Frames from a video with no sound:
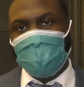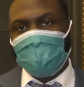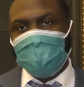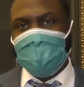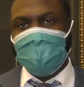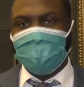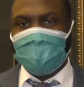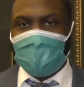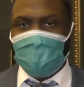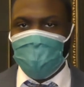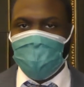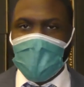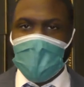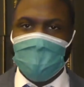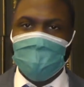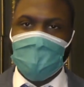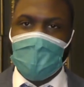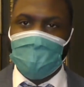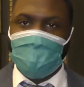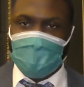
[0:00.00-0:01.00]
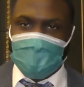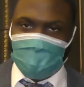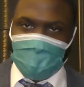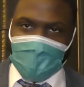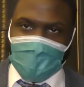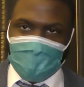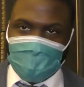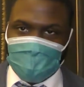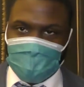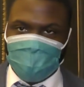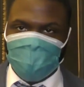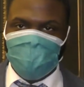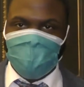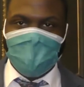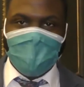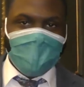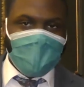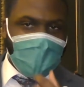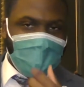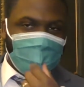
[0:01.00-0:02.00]
things like Medicaid expansion.
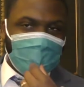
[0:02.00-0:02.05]
If